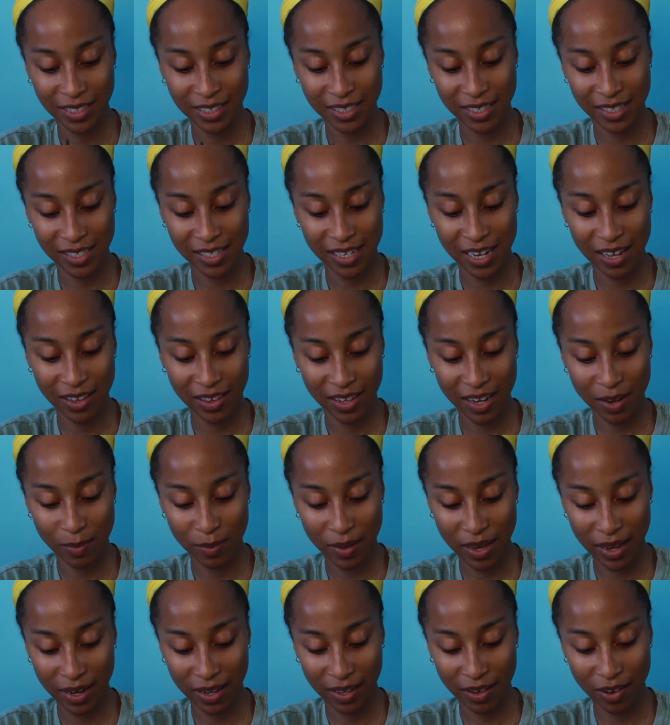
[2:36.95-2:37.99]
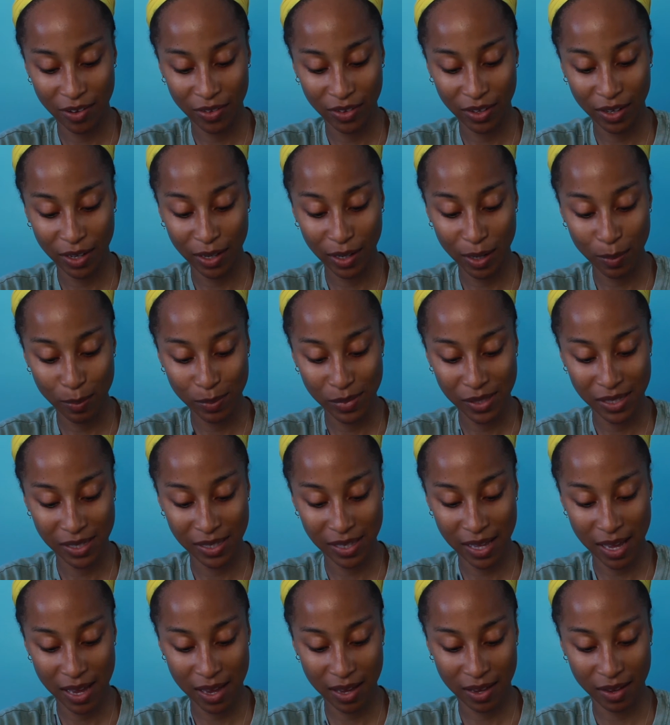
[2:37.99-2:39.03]
because now that I'm getting all the clumps
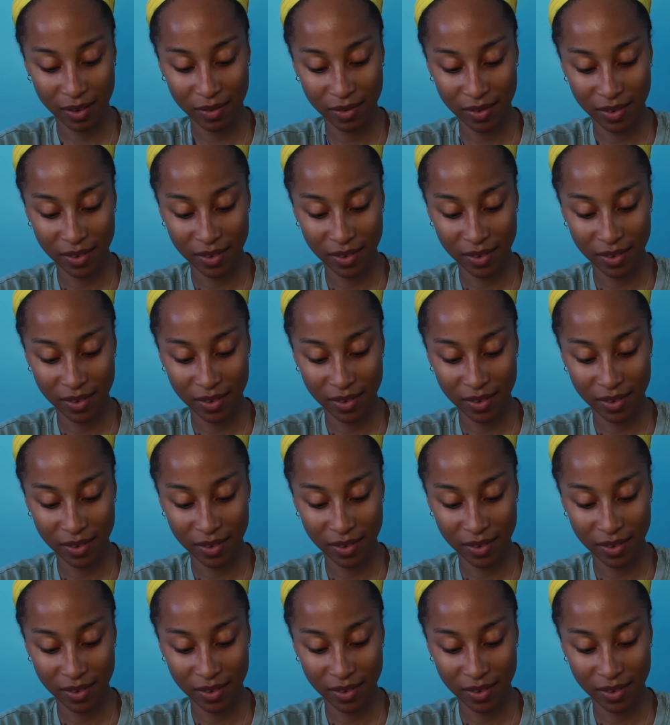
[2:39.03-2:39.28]
like